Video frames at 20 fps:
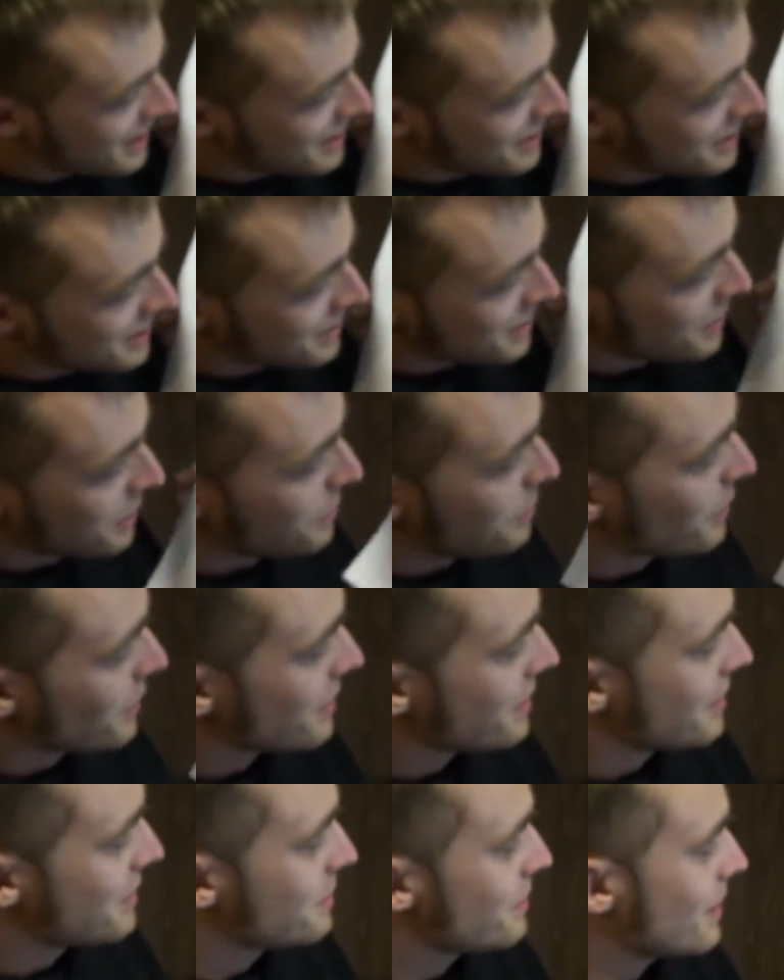in this little
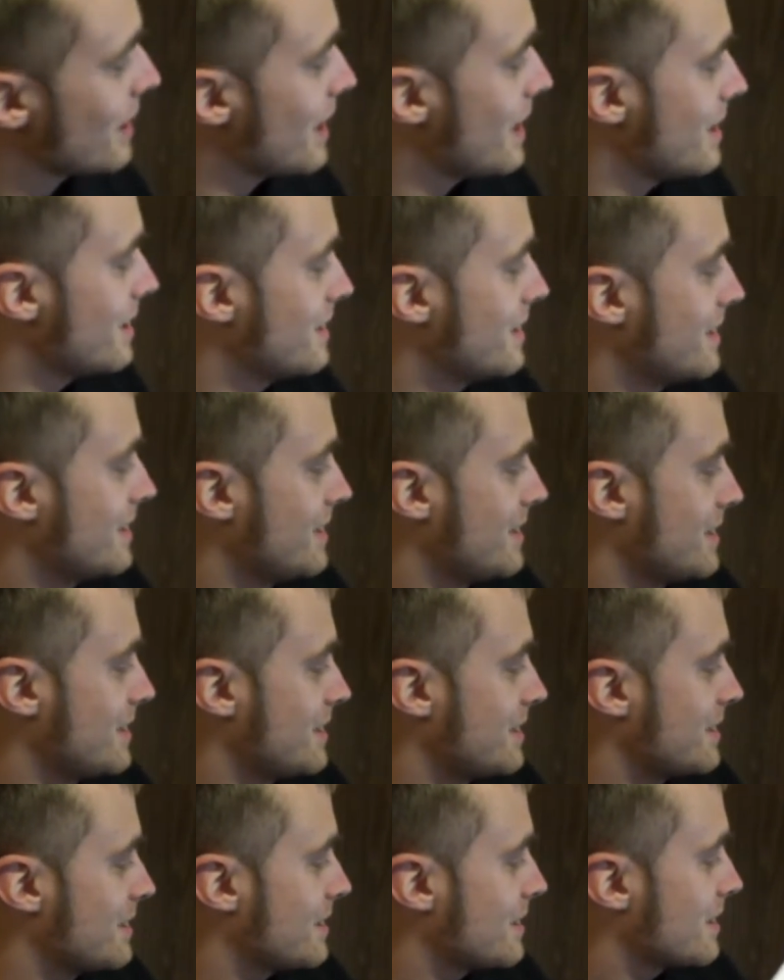booklet. We got
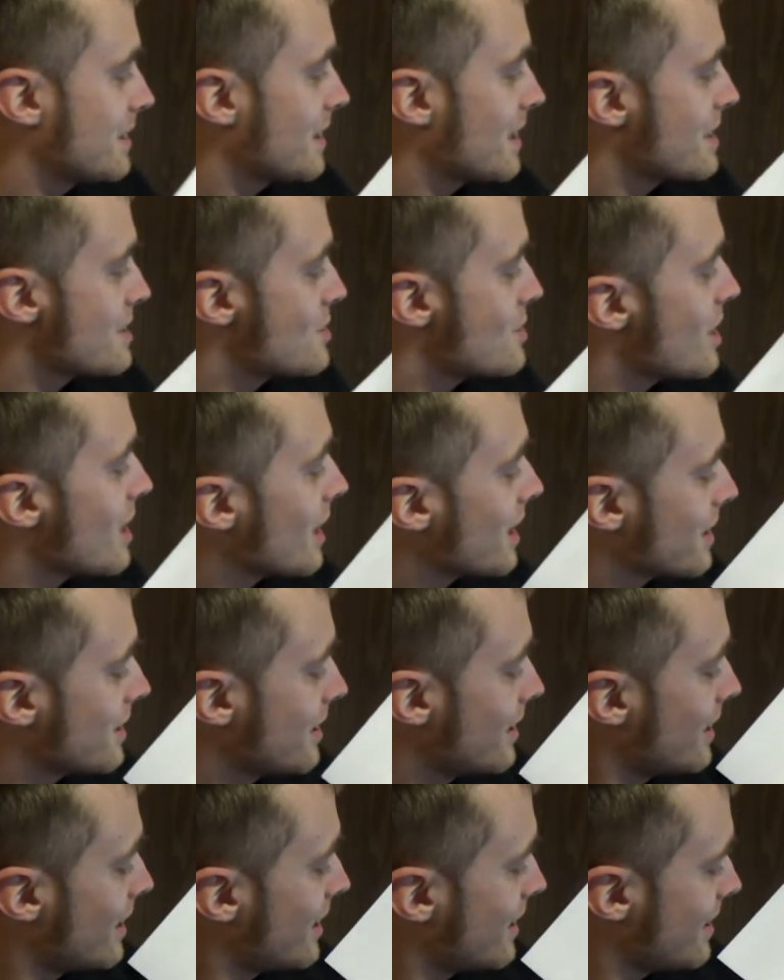we got Jack
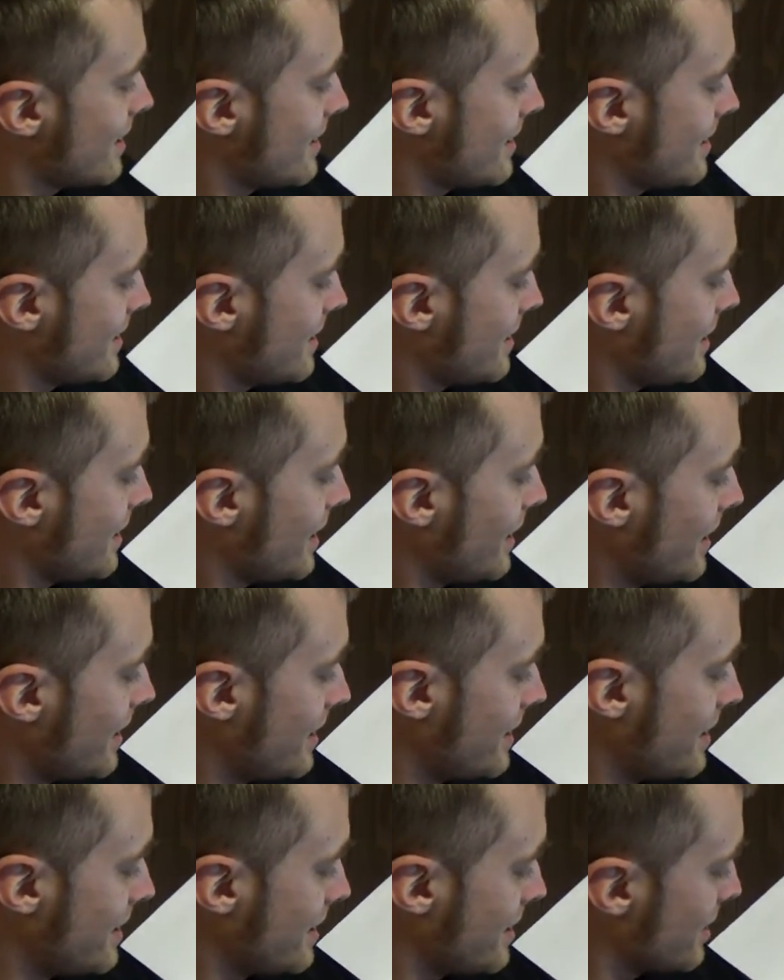there.
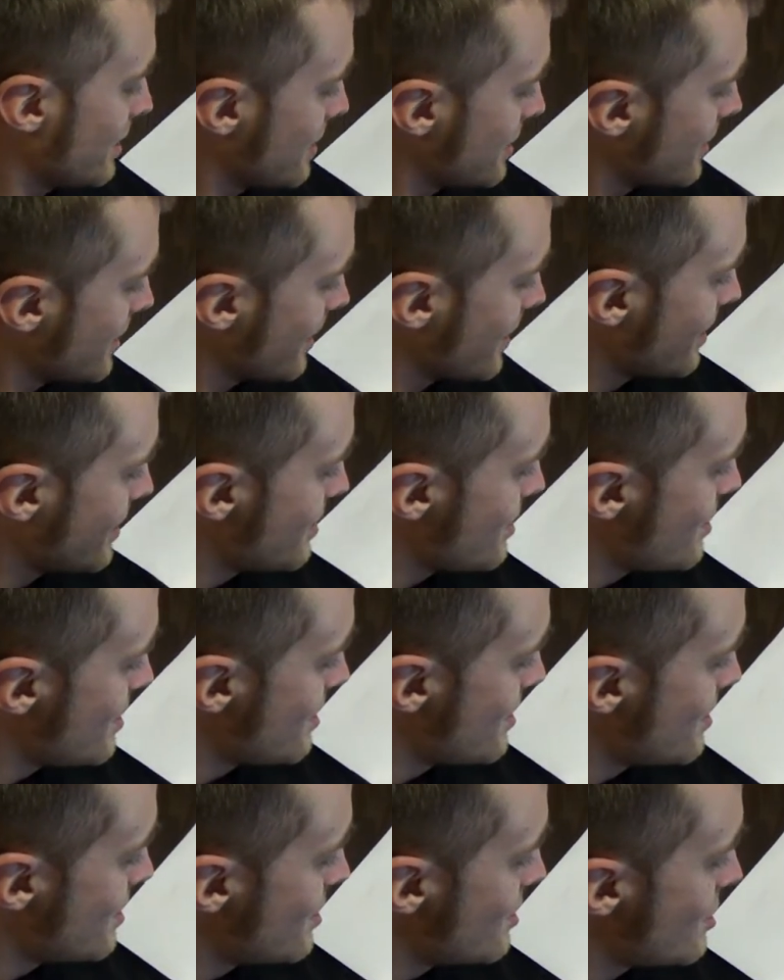looks like there's
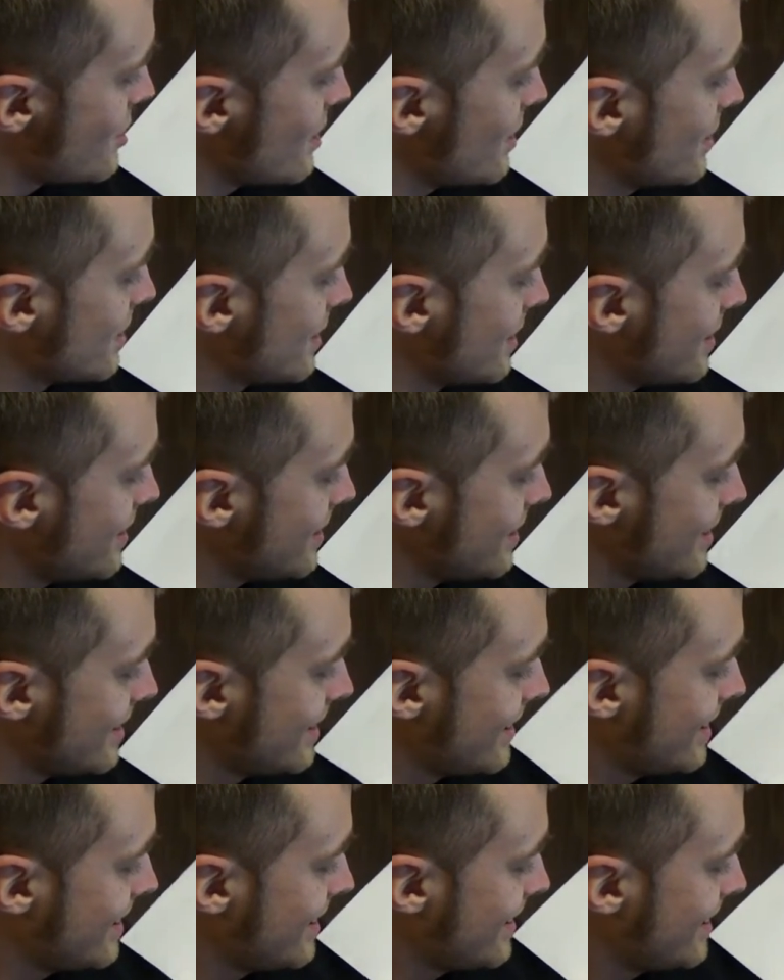Jesus
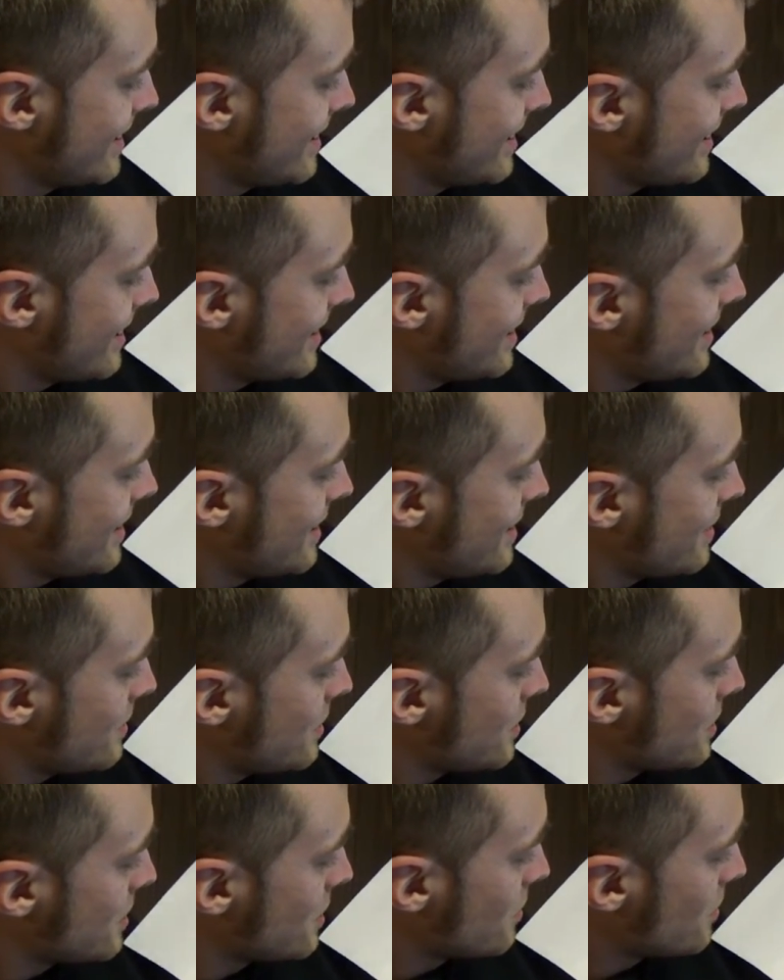
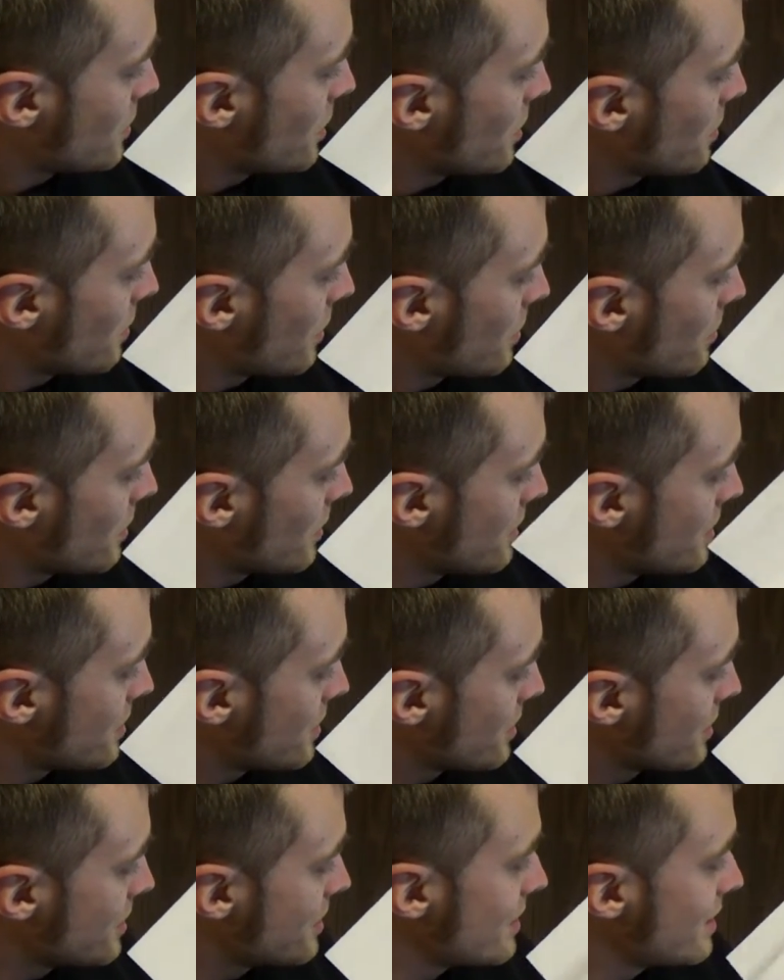with some World War One
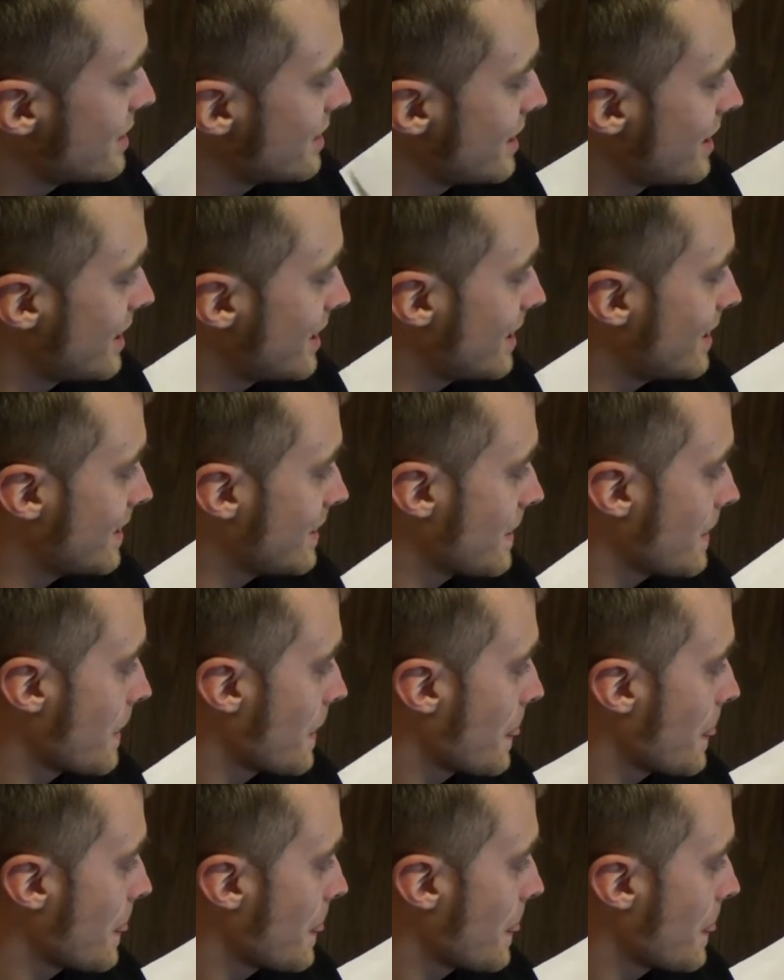soldiers here.